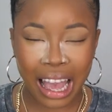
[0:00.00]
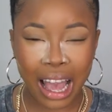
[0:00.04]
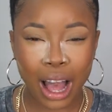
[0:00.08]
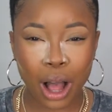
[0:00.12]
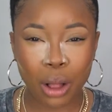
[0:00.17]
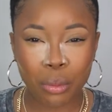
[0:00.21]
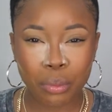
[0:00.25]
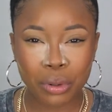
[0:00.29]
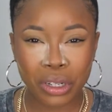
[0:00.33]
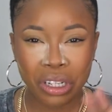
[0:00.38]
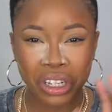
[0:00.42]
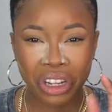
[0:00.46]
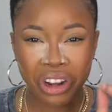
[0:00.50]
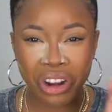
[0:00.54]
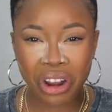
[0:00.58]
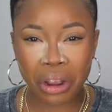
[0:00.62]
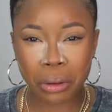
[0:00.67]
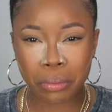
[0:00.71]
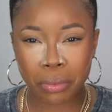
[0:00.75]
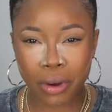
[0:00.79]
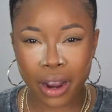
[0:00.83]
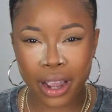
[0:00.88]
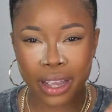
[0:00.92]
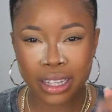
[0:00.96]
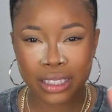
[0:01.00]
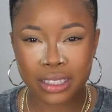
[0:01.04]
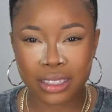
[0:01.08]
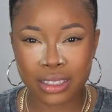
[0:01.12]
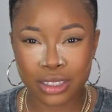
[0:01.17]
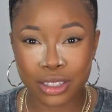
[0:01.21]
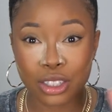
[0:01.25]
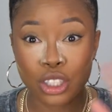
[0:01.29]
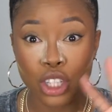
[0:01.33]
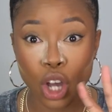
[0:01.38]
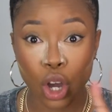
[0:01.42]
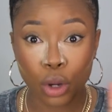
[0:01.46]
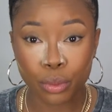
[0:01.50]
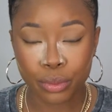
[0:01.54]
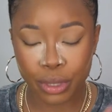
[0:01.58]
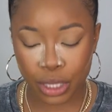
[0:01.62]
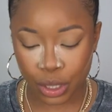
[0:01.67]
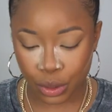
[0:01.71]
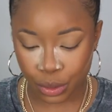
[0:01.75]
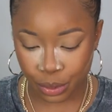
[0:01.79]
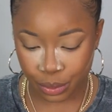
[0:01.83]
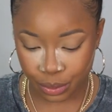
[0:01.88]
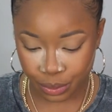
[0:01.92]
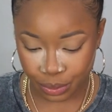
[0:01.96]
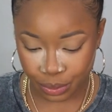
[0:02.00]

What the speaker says: I'll put the correct price down below.